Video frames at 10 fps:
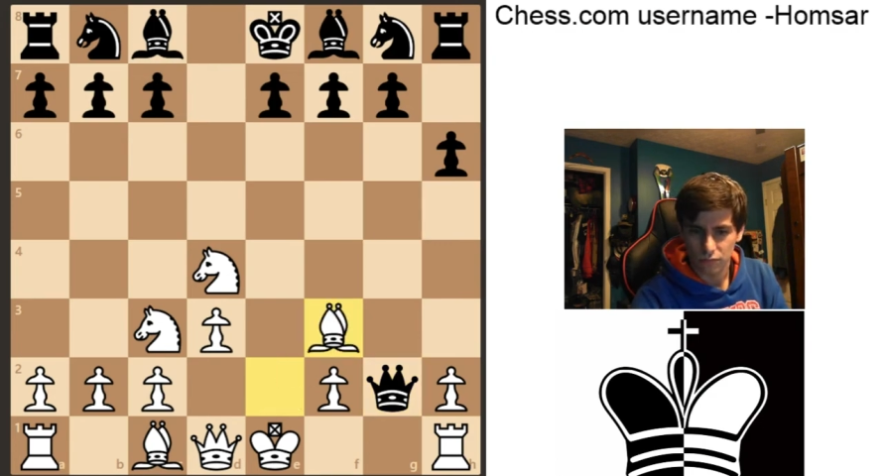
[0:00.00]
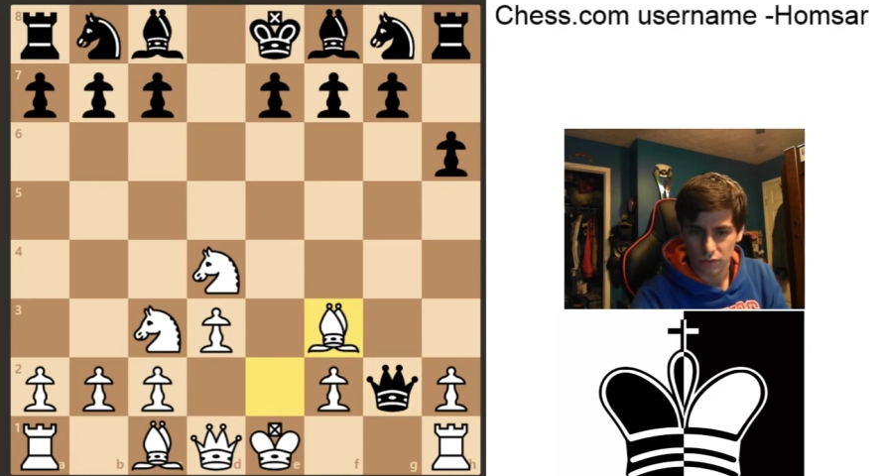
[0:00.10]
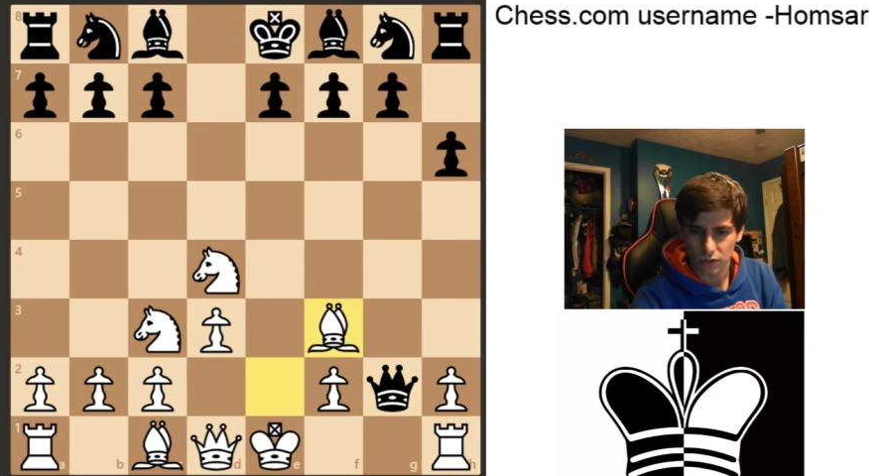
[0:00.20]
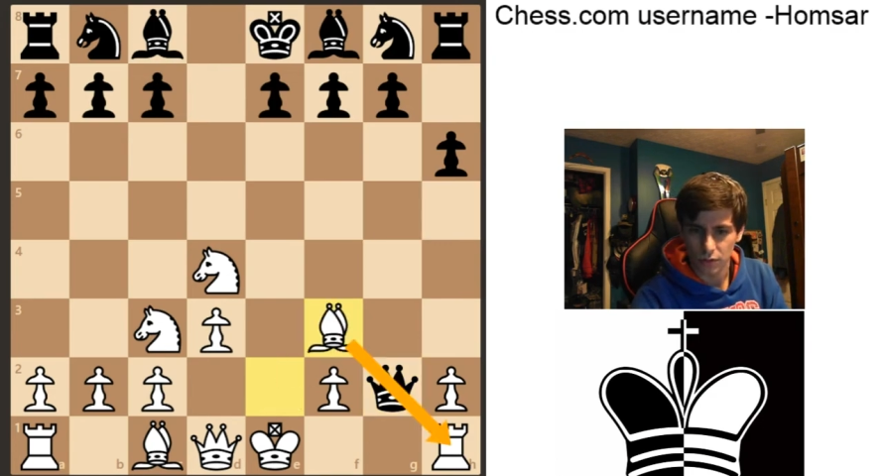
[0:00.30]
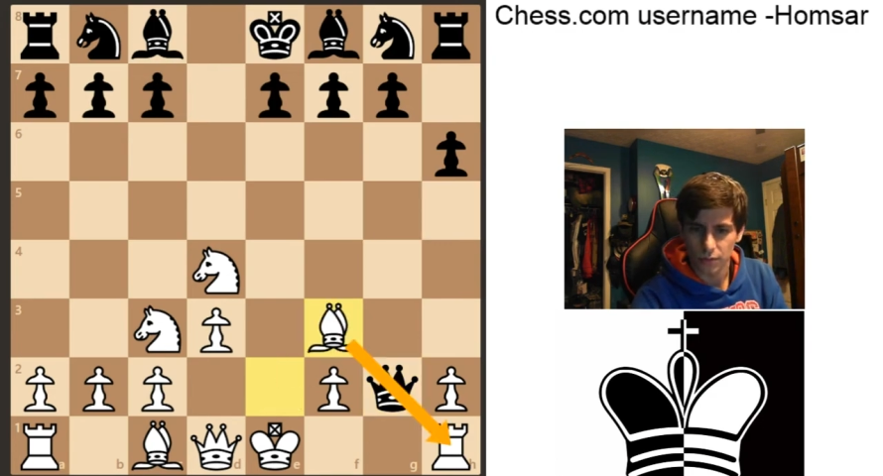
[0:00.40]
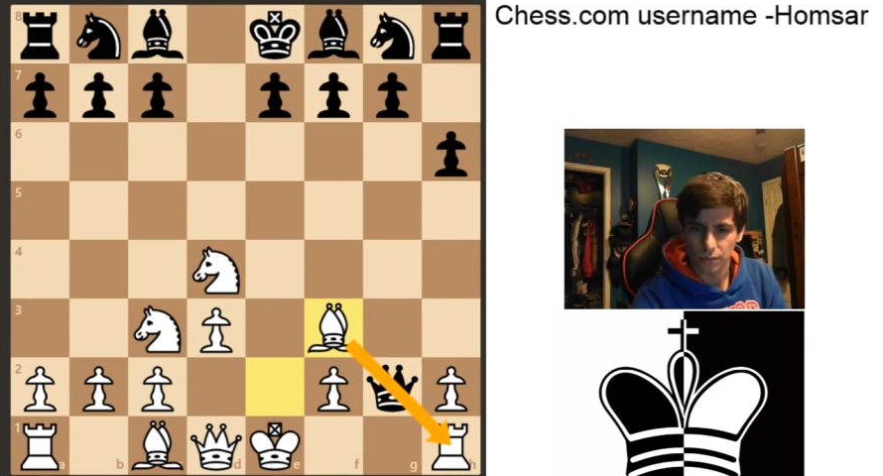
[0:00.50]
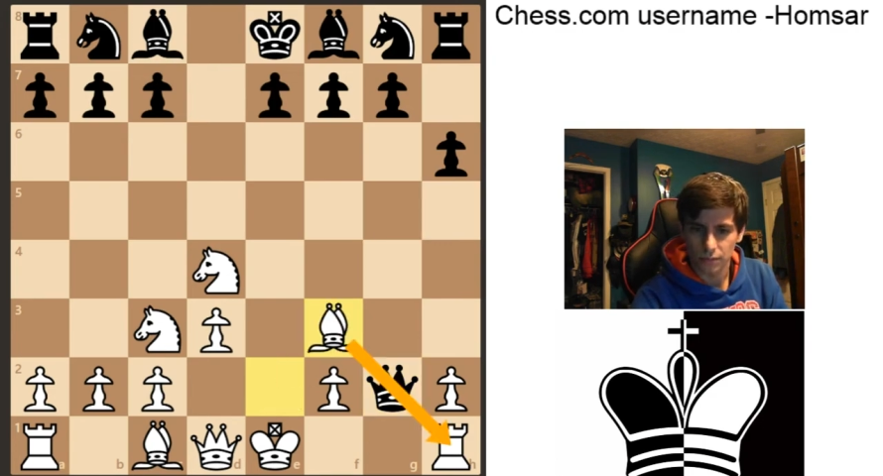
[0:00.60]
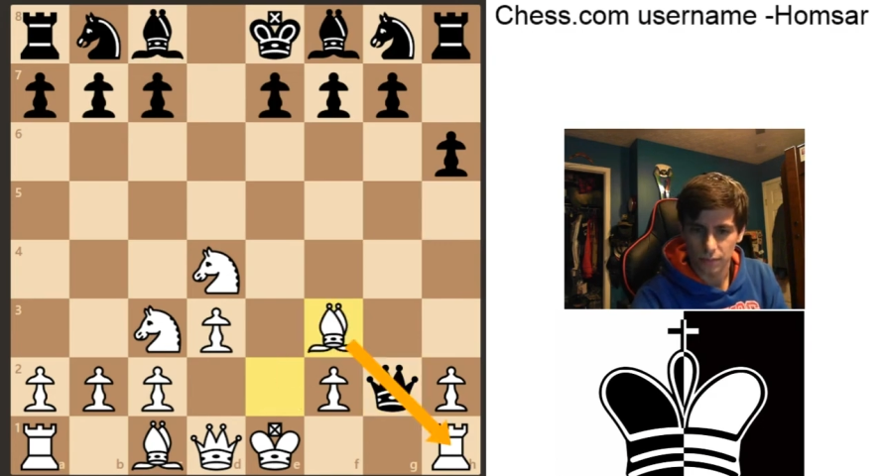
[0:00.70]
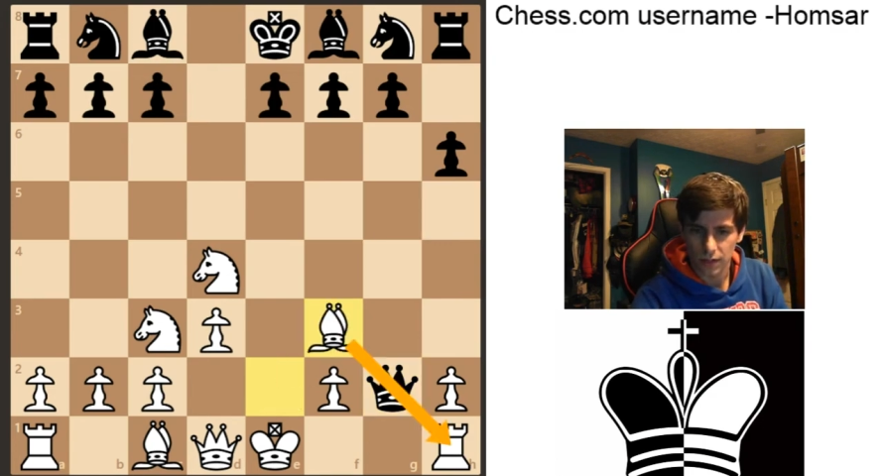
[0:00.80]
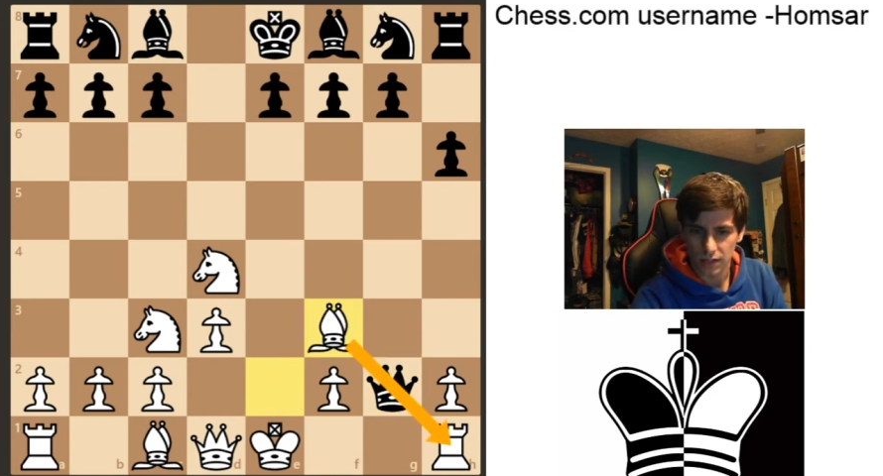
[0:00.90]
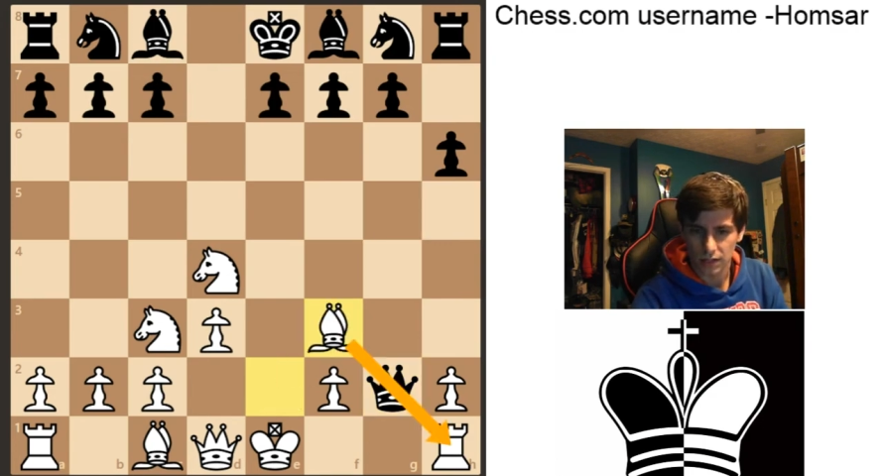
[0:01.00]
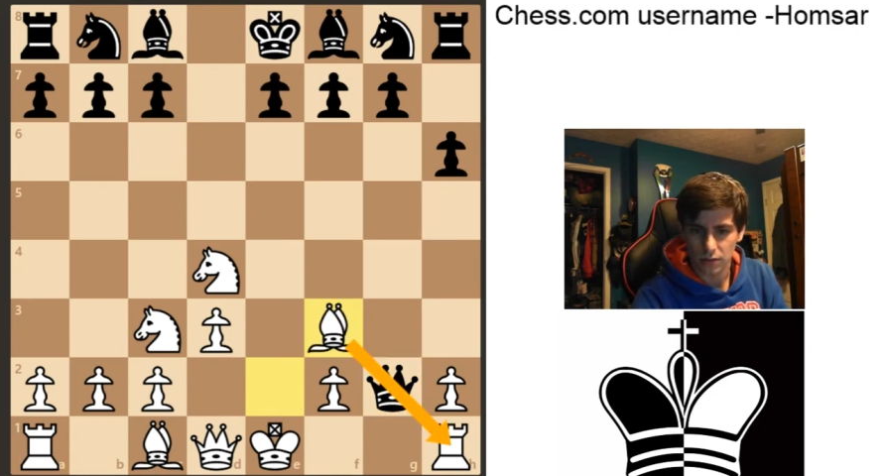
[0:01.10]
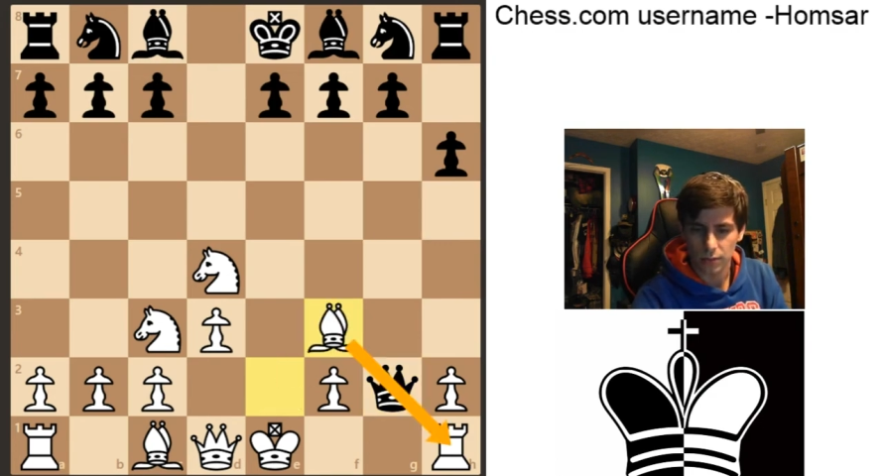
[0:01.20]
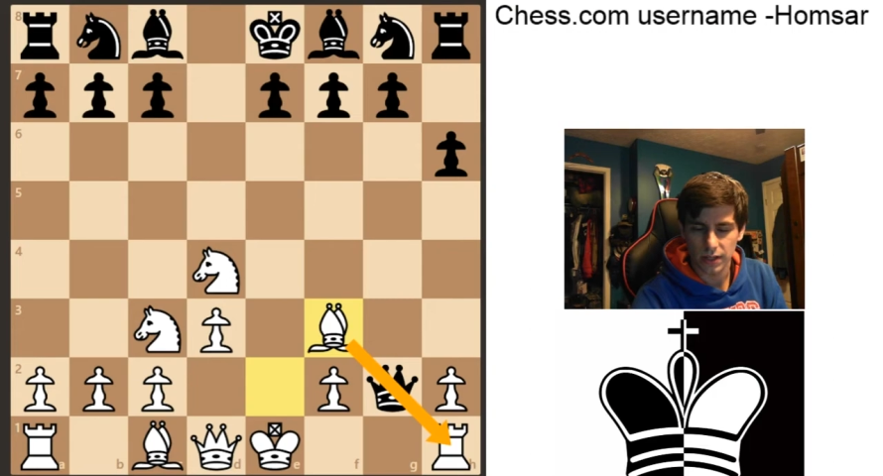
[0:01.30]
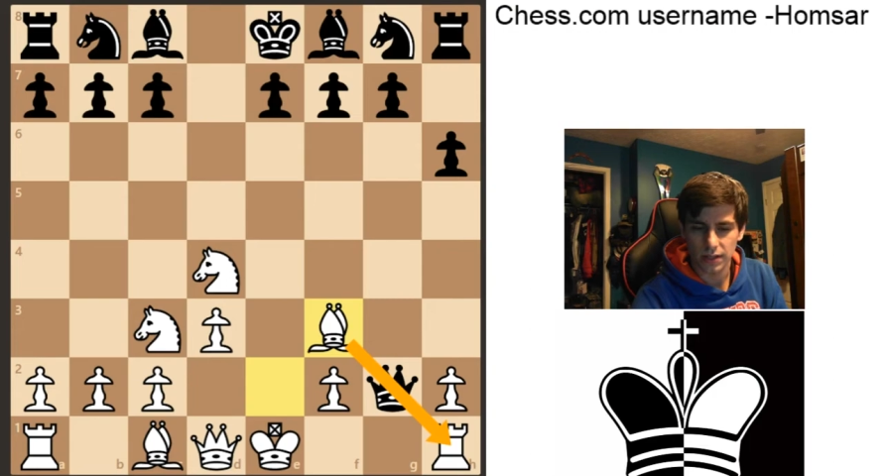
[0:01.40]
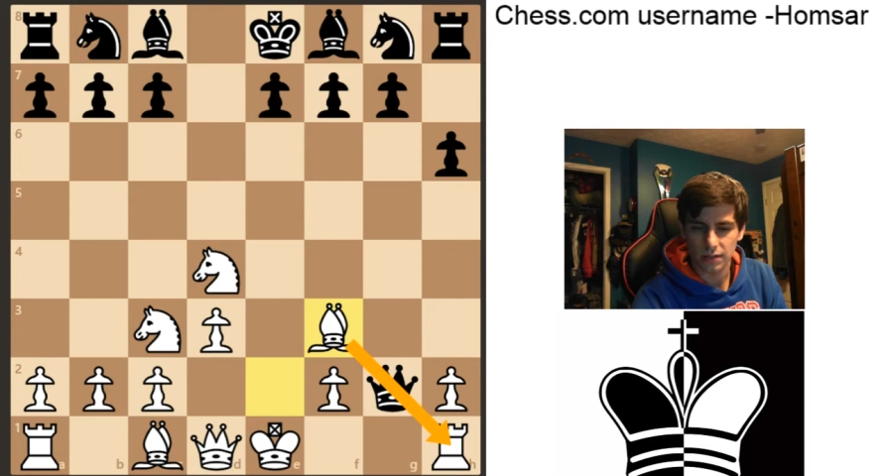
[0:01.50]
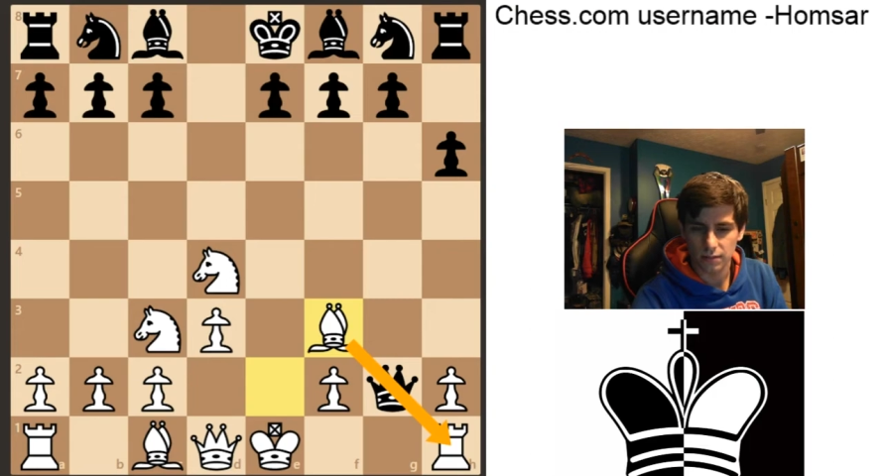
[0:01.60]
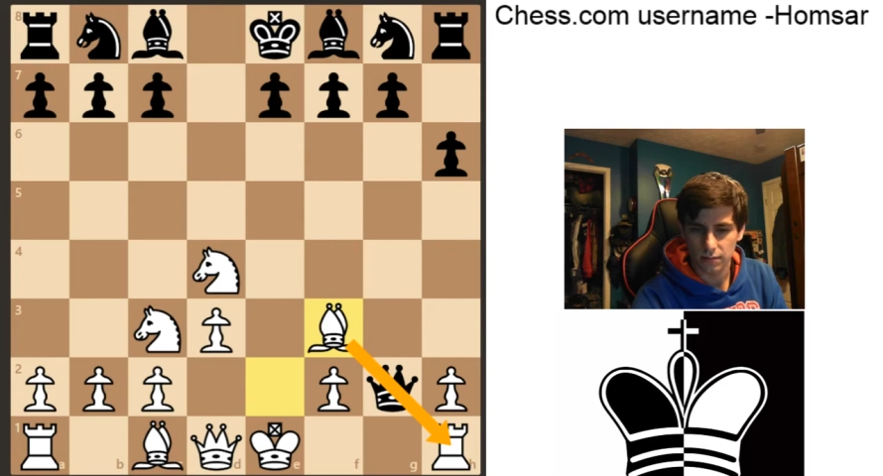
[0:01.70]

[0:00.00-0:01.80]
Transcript: so hits the queen,